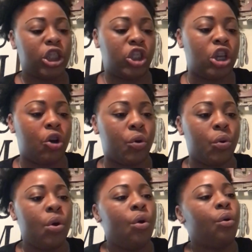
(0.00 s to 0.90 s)

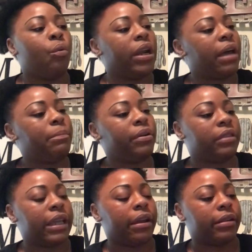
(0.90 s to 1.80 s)
So what I
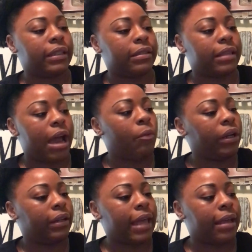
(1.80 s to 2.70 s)
put there, since I
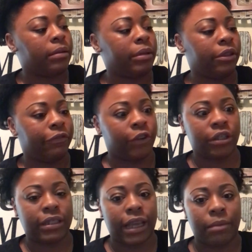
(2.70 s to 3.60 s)
wanted that to be the
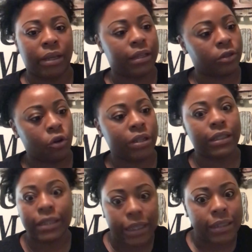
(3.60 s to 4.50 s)
first thing, because of course
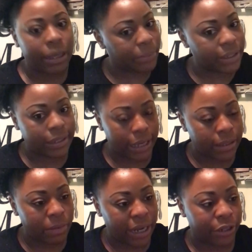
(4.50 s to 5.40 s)
this is a
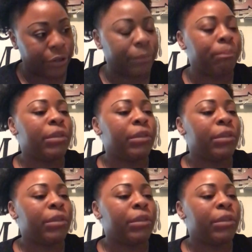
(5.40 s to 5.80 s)
PCS binder.